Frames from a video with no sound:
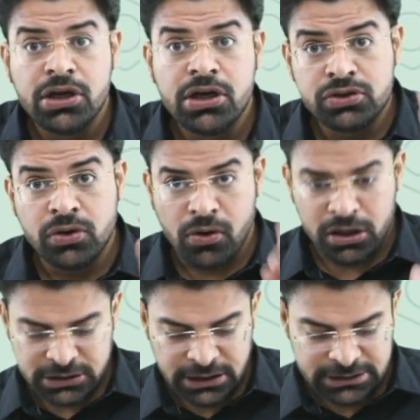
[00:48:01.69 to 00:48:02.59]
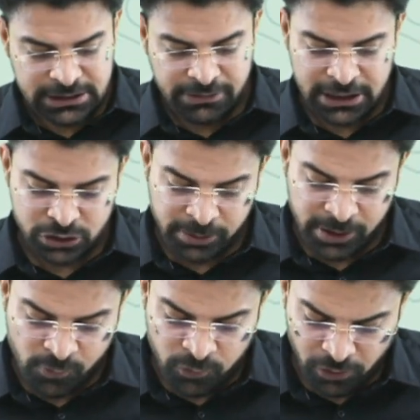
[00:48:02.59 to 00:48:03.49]
So cos 37 has to be
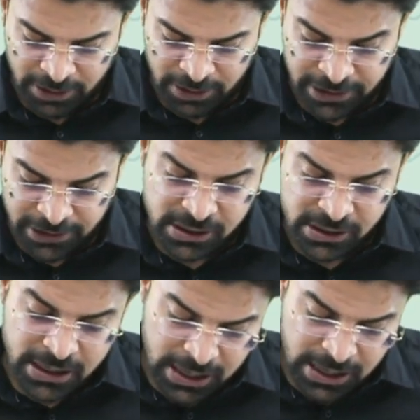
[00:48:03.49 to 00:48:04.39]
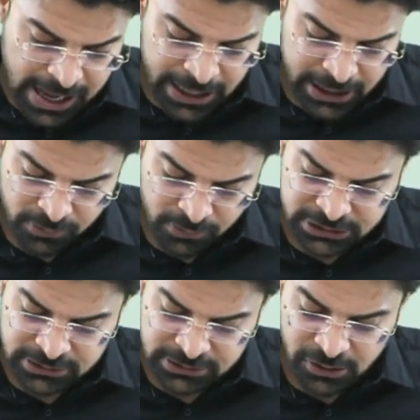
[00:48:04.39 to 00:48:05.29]
4 by 5. And what is the
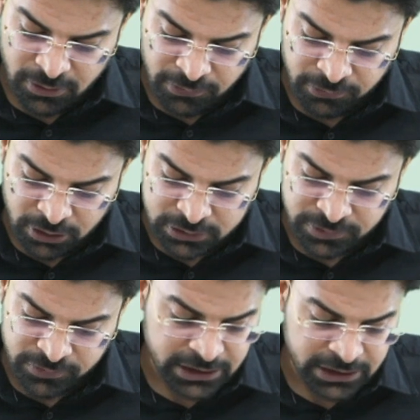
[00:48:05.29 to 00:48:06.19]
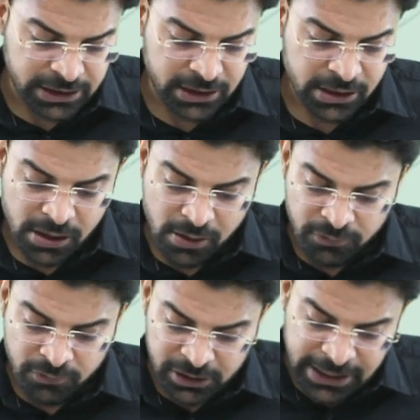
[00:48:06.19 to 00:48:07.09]
value of cos 53? For
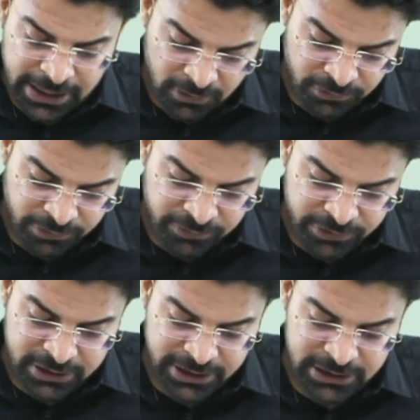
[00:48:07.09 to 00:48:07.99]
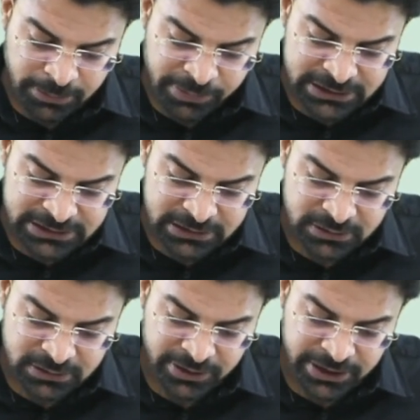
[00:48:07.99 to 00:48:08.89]
the angle of 53, the base is
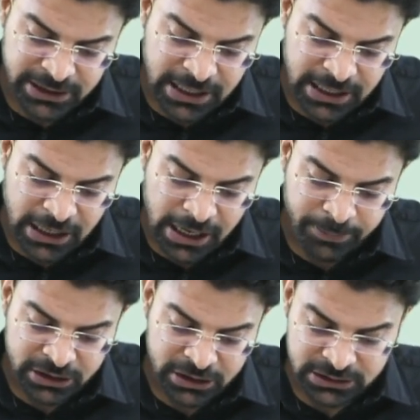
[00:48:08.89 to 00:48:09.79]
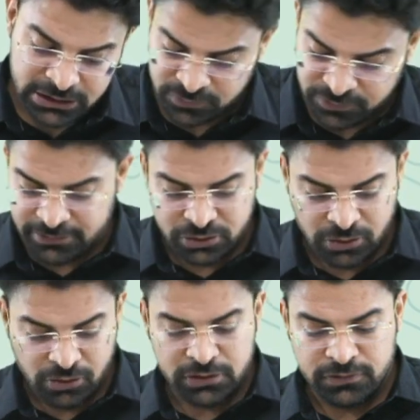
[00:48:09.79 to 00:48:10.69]
3 and the hypotenuse is 5. So
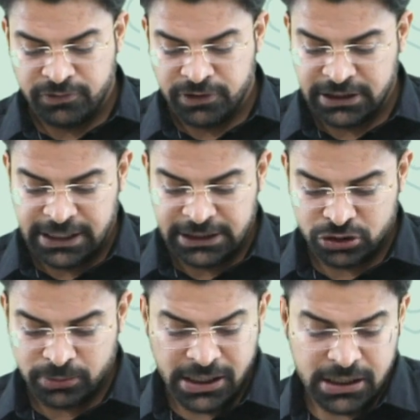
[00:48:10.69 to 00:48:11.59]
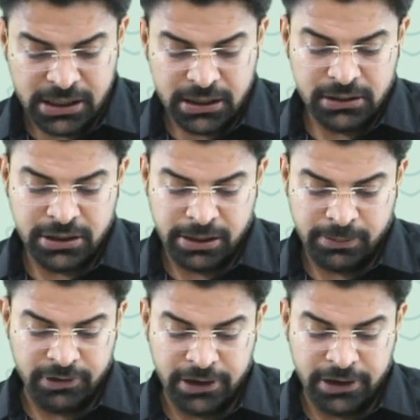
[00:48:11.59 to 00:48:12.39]
cos 53 has to be 3 by 5.